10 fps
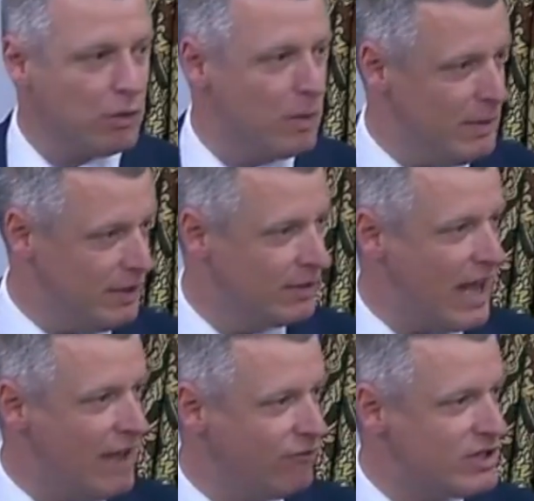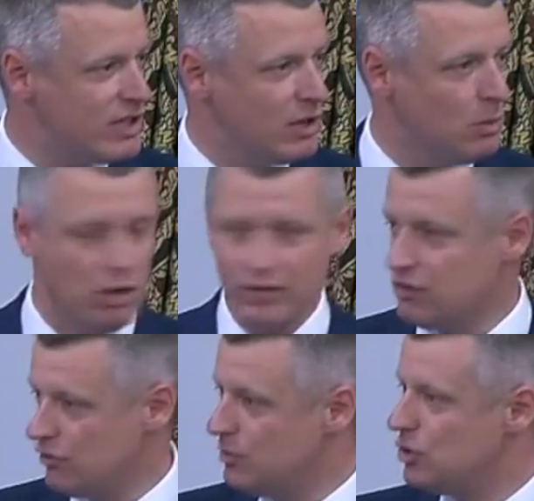the women? Every single one of
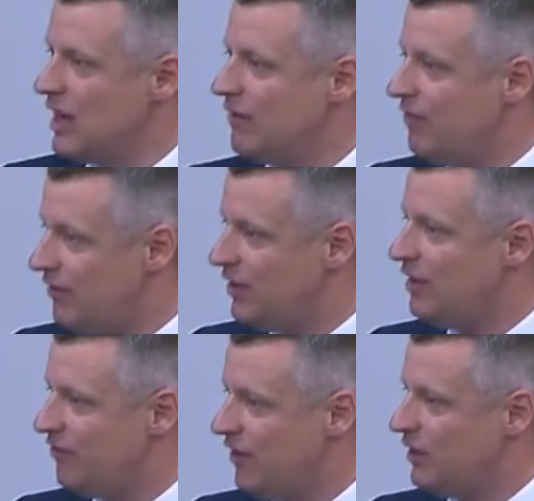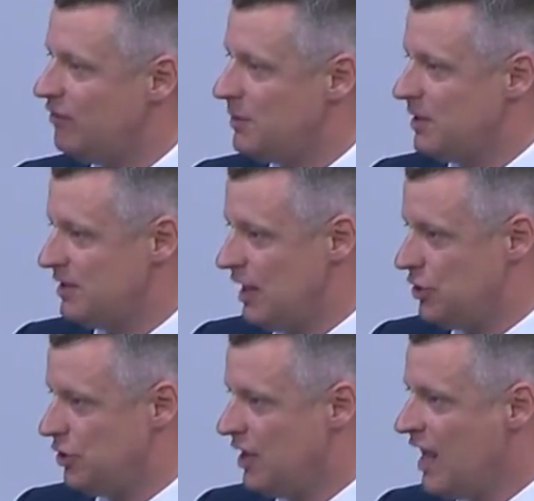these rooms should have 50-50
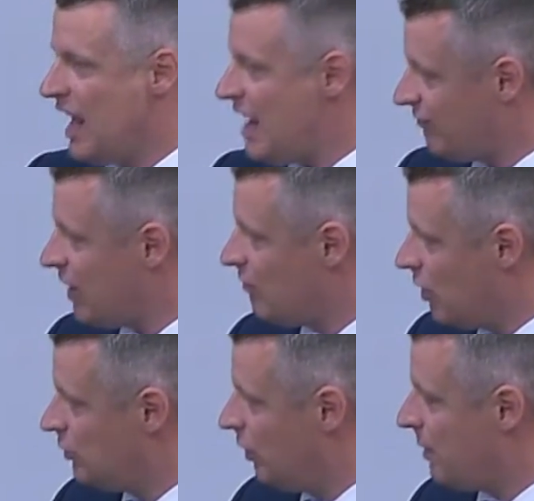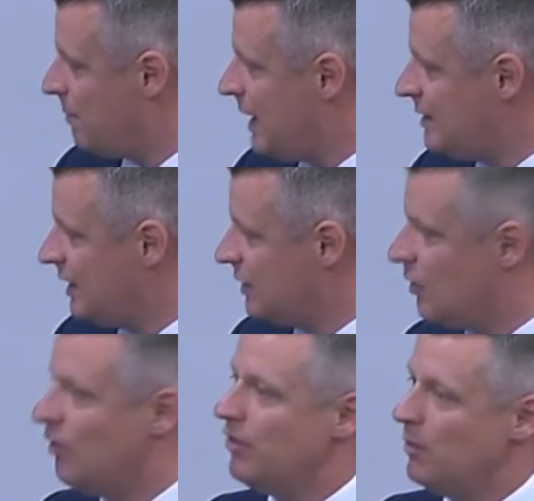representation. If there are not the paintings
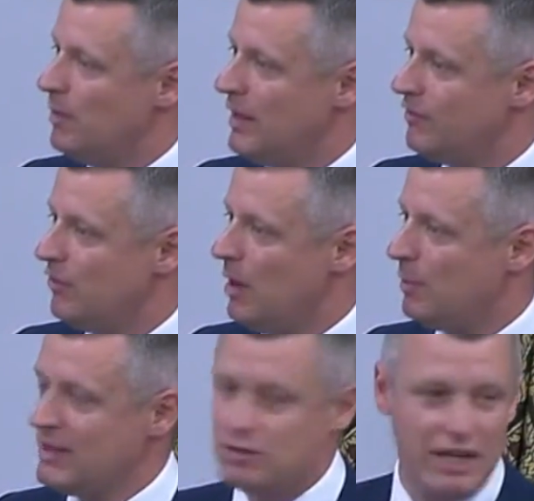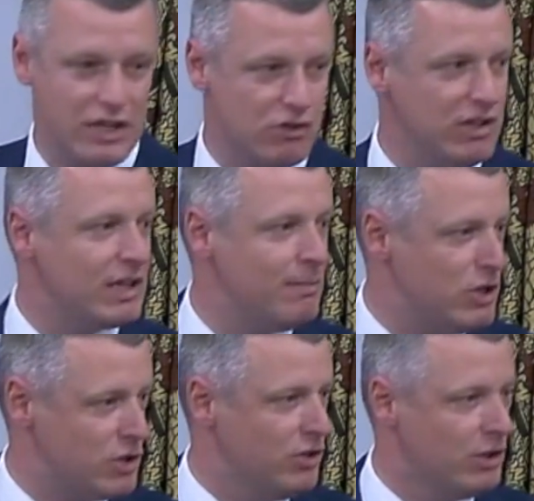of the women from our political history,
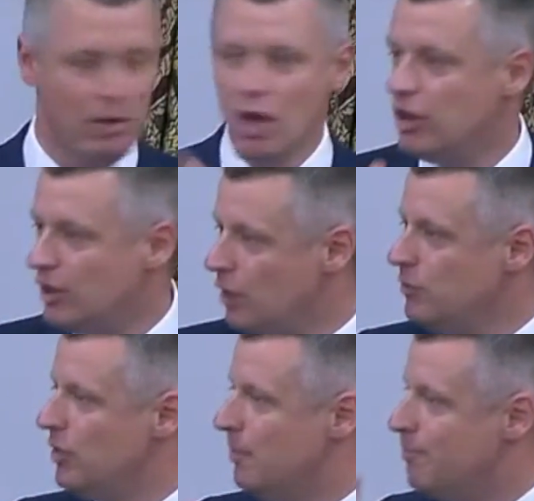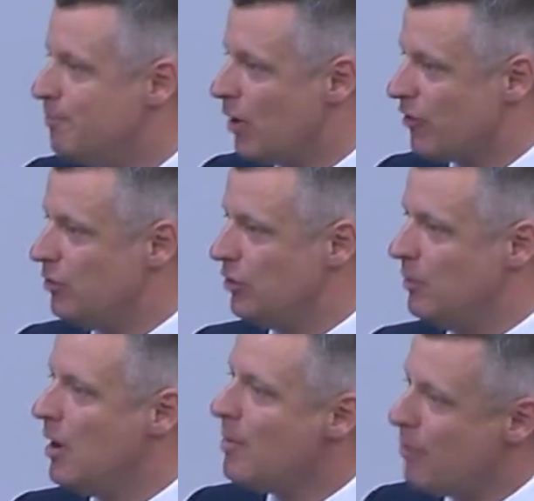commission them, loan them, borrow
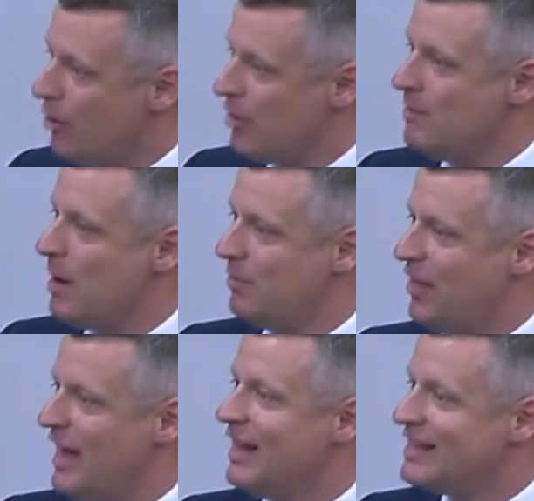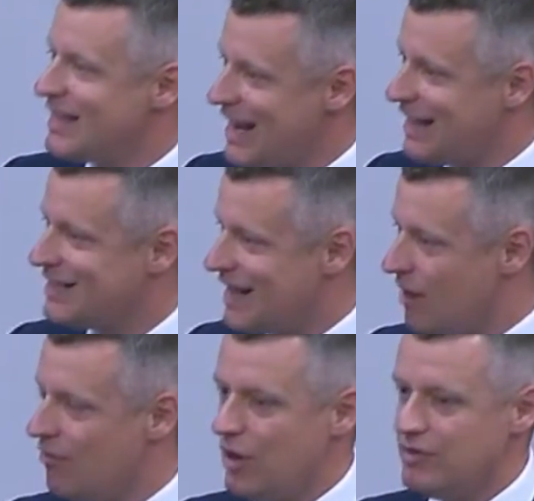them, put them up there, take
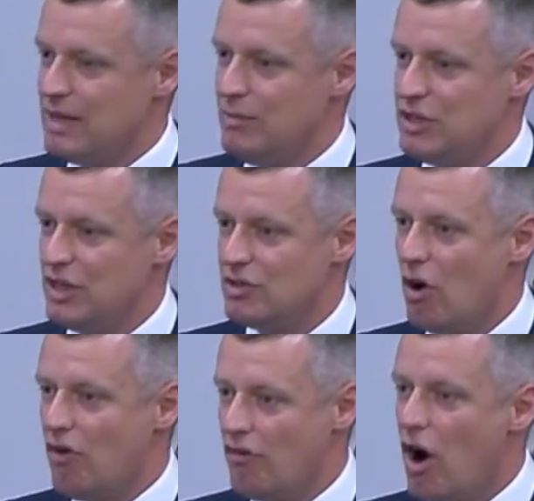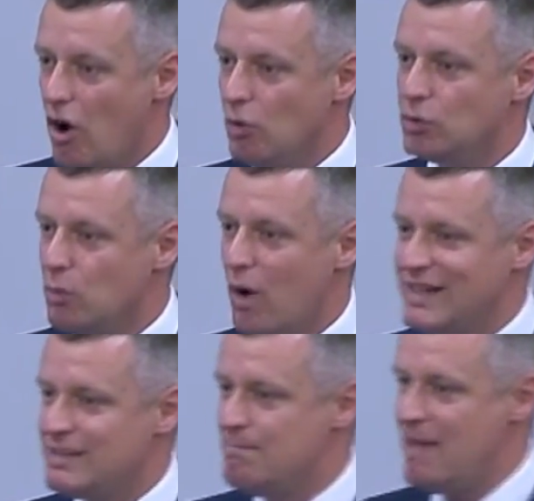down those images of old
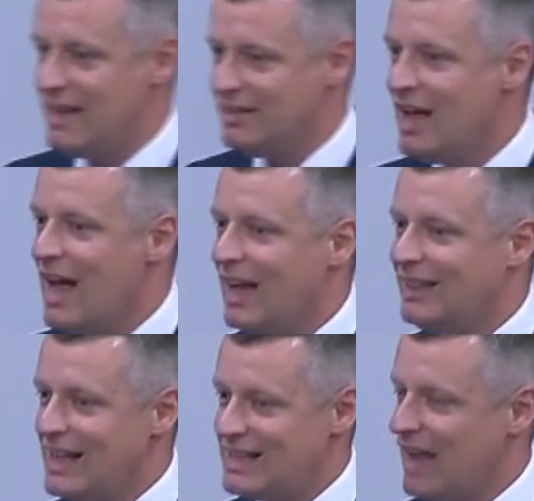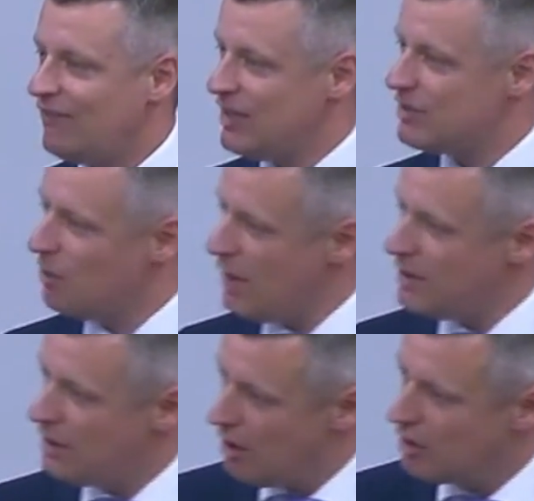white men, and let's have it so
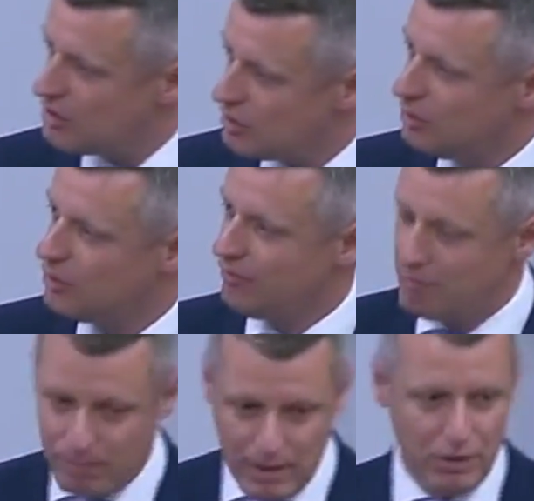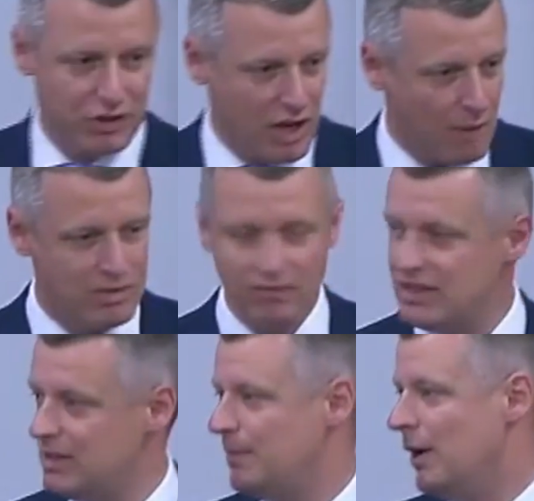when young children from Plymouth come to
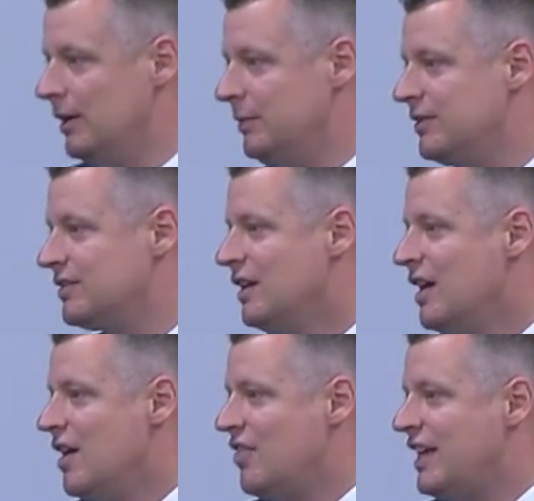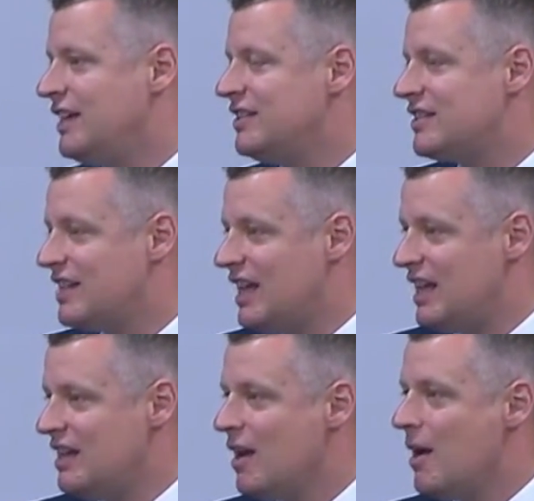visit Parliament, they can
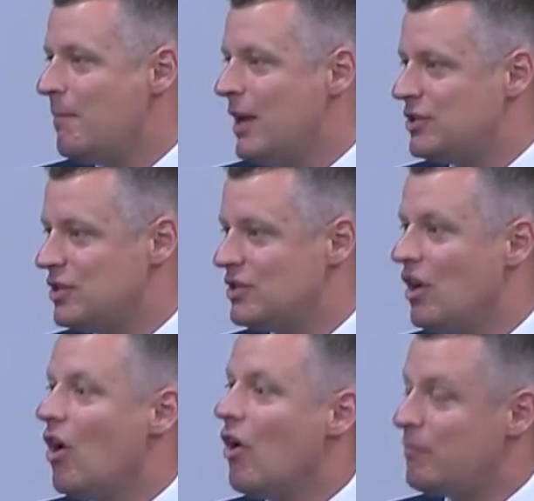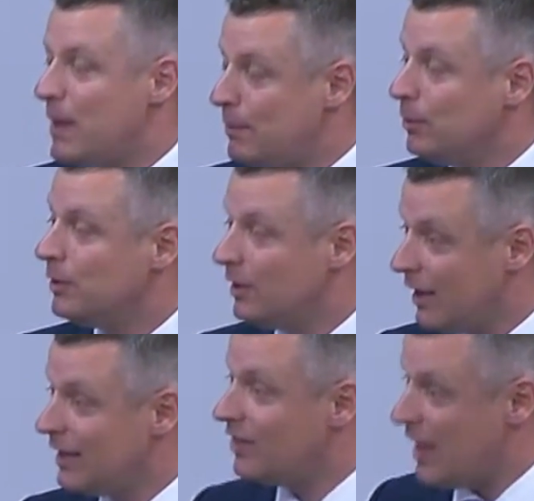see pictures of people
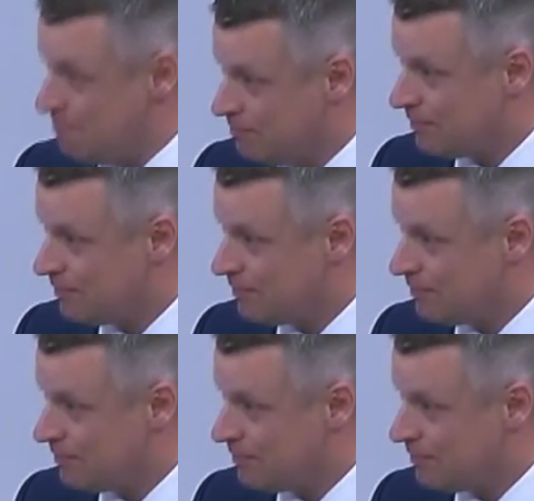like them.